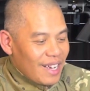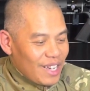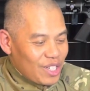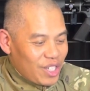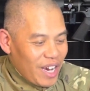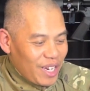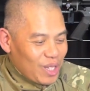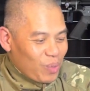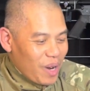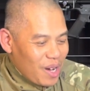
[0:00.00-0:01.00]

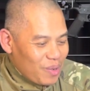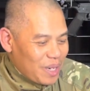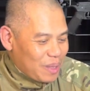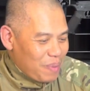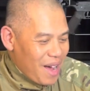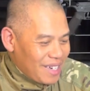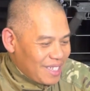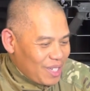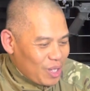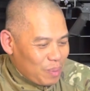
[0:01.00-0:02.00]
Shady's World responds
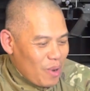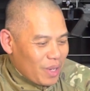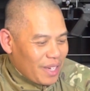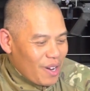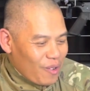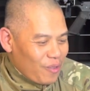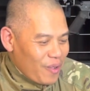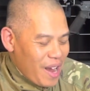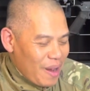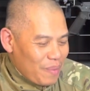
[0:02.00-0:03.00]
to Smoking Uncle
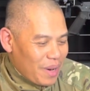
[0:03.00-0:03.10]
Frank, but